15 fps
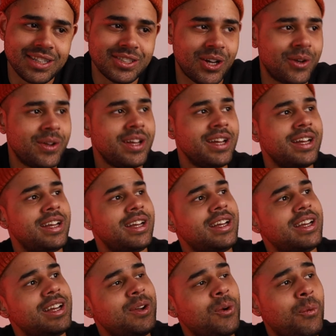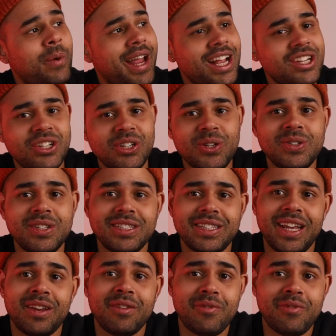So we actually use this in the